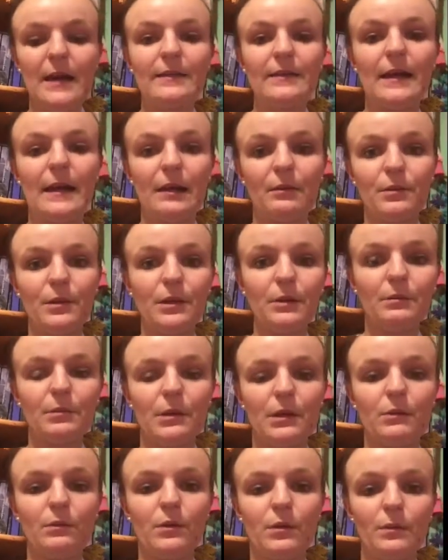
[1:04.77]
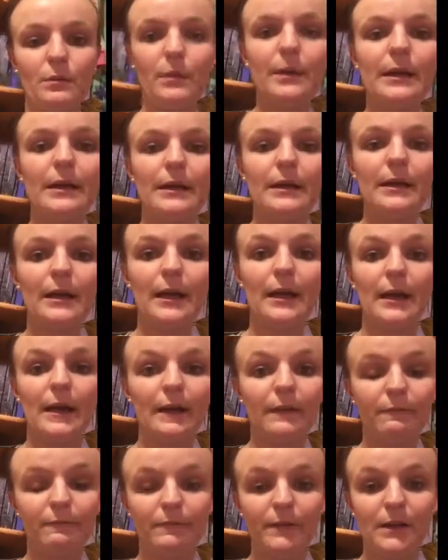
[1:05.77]
that I really want to read
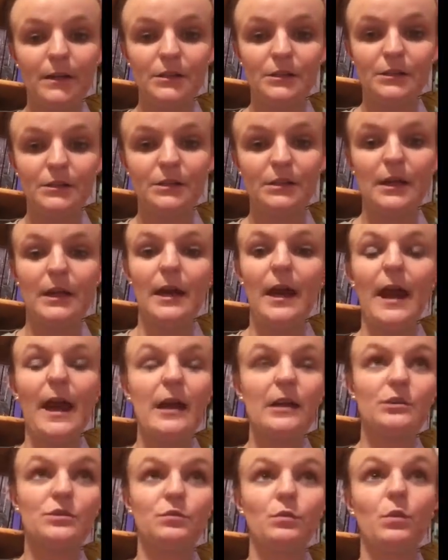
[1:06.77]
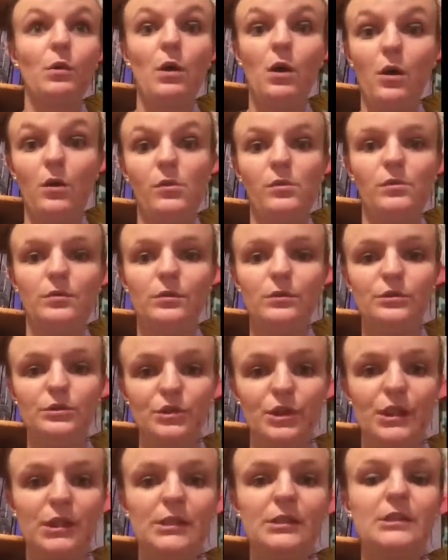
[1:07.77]
and finish the actual whole
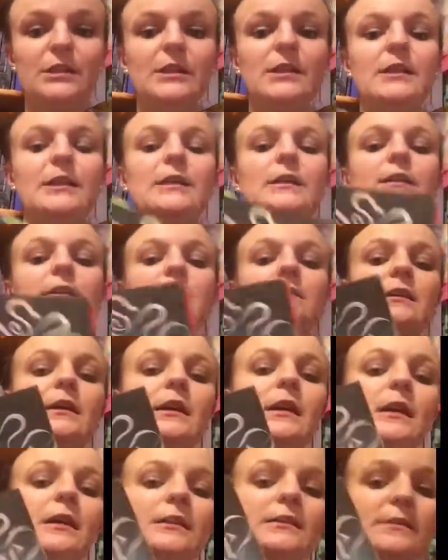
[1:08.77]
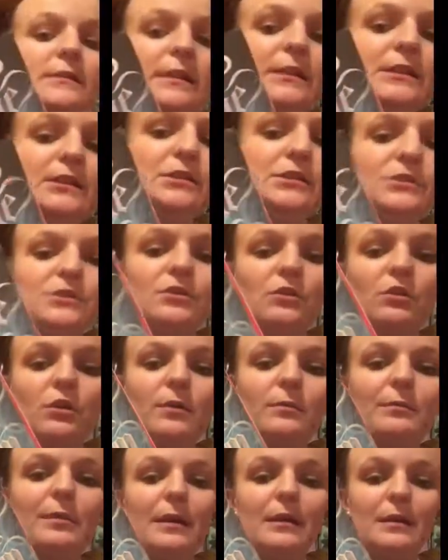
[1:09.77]
trilogy is Siege and
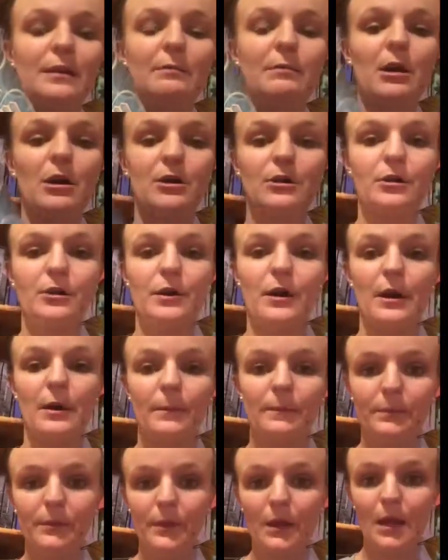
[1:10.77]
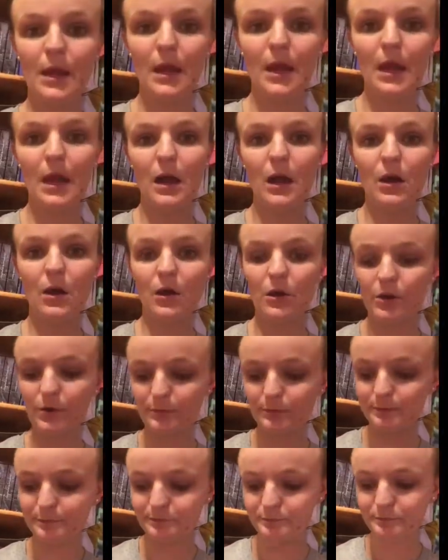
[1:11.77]
Storm by Leigh Bardugo.
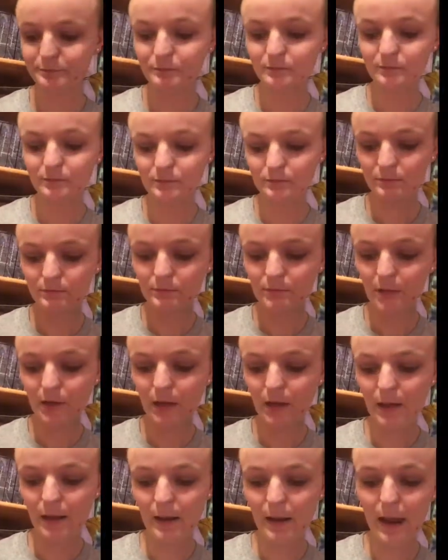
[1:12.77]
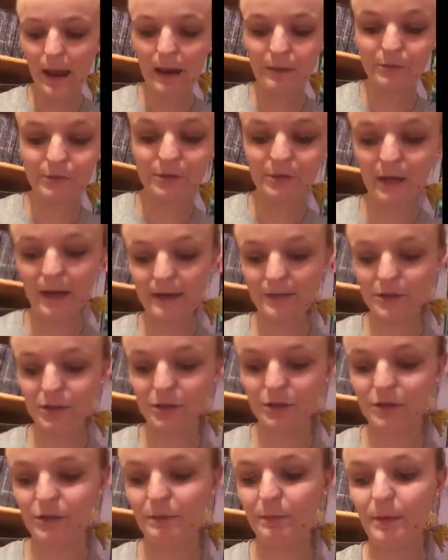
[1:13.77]
I was
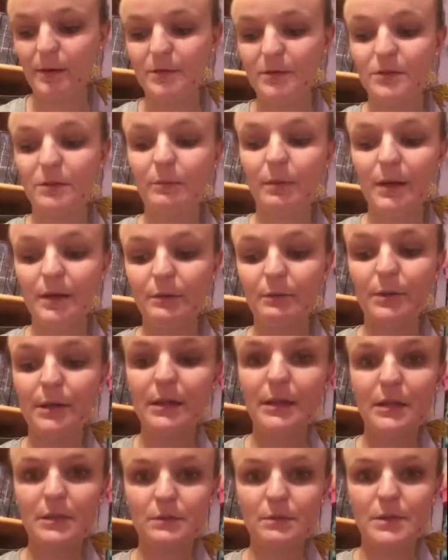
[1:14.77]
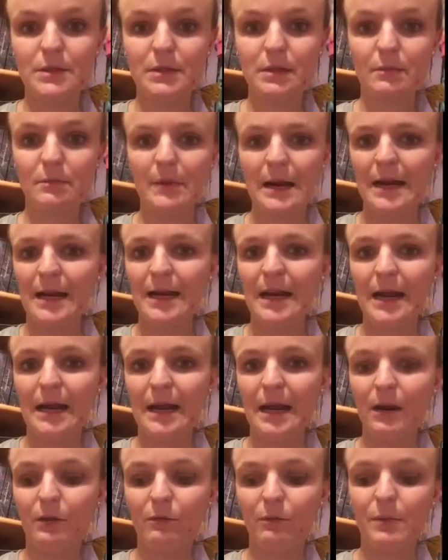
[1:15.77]
actually supposed to buddy read this with somebody. I
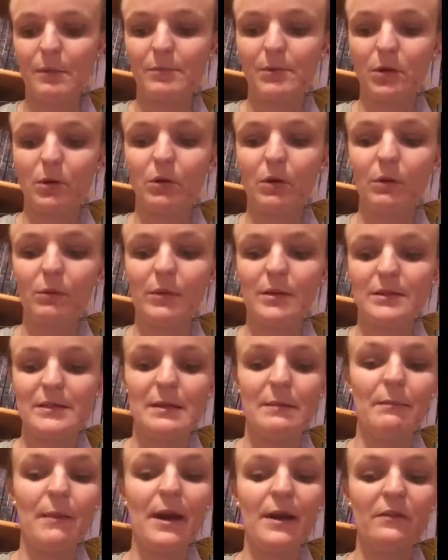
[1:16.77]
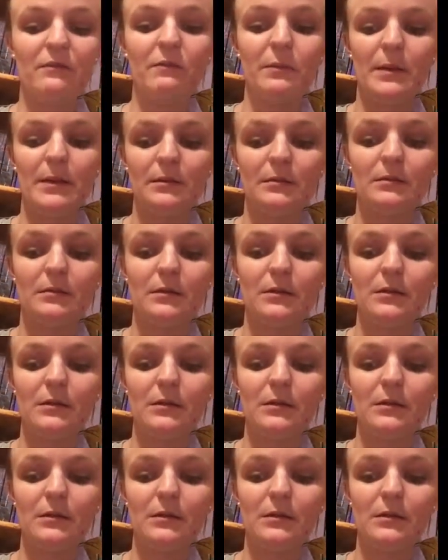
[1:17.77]
can't remember who it was. It might have been